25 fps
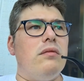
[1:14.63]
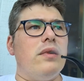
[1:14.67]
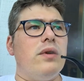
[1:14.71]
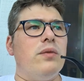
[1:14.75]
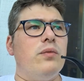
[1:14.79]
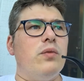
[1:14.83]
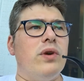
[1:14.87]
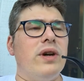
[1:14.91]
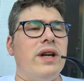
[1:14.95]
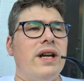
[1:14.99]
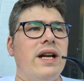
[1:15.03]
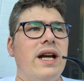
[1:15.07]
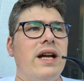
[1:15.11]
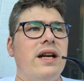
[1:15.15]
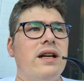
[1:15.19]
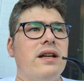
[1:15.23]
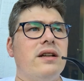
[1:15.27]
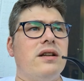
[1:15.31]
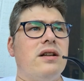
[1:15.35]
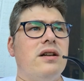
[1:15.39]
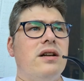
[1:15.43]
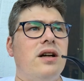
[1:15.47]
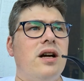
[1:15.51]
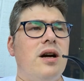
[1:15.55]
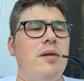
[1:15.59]
And what it had
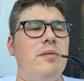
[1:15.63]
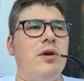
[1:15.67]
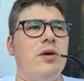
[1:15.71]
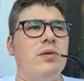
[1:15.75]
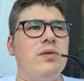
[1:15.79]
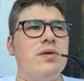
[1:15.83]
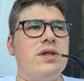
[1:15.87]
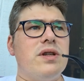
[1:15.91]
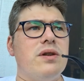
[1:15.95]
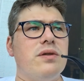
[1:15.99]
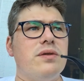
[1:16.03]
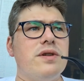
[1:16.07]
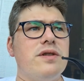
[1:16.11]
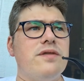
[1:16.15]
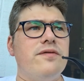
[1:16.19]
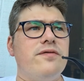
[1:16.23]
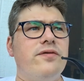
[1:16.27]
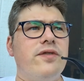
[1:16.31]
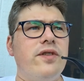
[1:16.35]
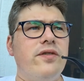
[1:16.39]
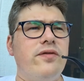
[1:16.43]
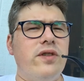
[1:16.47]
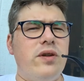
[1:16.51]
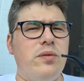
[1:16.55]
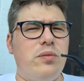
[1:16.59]
in common was that it was
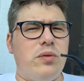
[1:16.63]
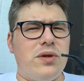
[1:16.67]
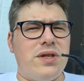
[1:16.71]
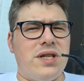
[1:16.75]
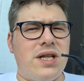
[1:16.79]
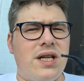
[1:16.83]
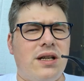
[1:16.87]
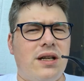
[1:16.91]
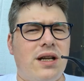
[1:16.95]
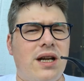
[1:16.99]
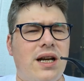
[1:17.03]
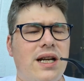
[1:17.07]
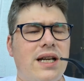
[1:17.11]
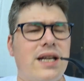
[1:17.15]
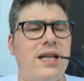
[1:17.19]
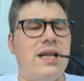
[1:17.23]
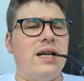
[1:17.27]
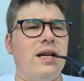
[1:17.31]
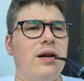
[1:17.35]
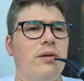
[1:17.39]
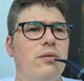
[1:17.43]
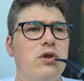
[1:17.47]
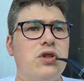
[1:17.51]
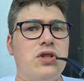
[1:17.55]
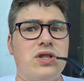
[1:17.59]
50%
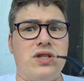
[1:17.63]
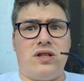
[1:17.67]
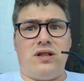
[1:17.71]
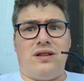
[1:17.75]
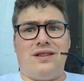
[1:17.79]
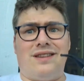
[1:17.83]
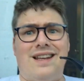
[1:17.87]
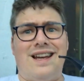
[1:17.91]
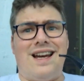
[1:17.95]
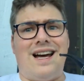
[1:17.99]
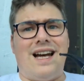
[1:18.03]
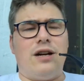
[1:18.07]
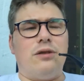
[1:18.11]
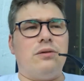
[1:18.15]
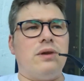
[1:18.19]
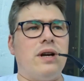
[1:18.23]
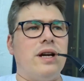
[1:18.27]
Latakia, which is a lot,